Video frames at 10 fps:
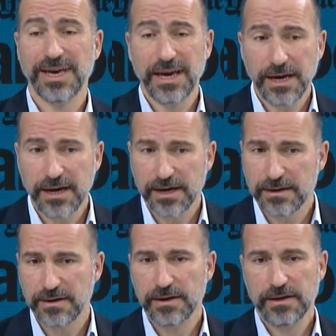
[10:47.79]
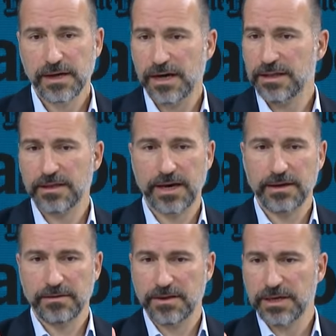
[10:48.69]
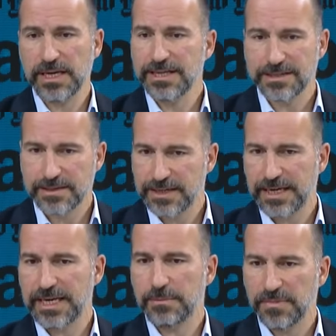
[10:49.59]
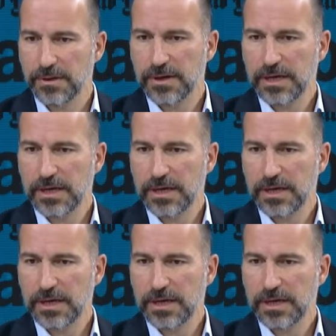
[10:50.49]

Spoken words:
And I think that the Eats team